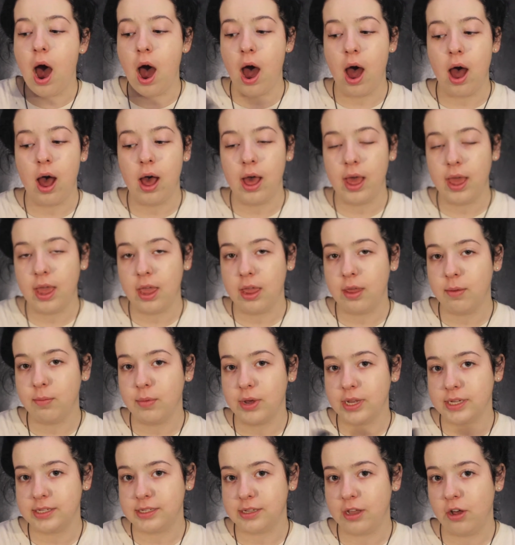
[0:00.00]
I
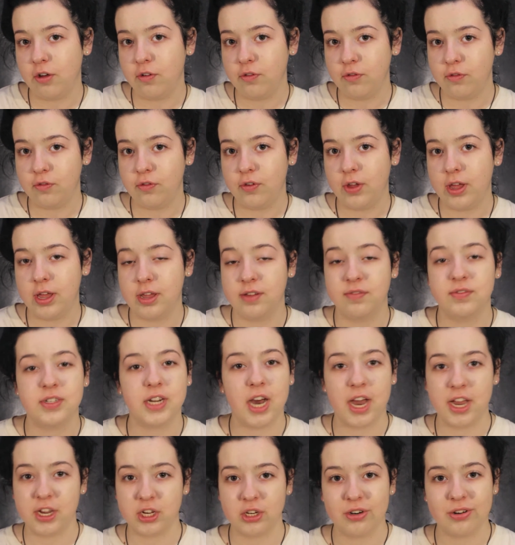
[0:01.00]
myself have
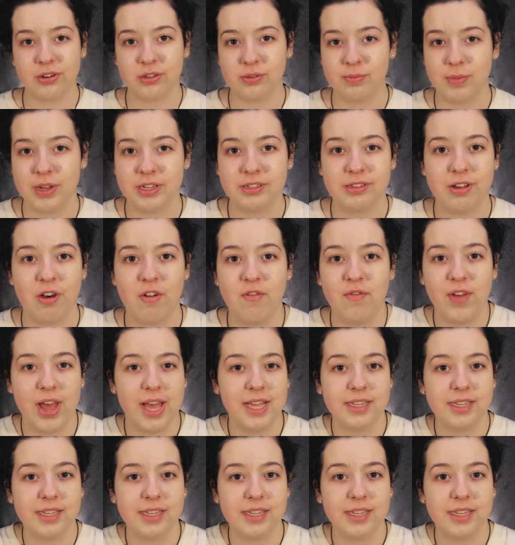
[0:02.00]
diagnosed myself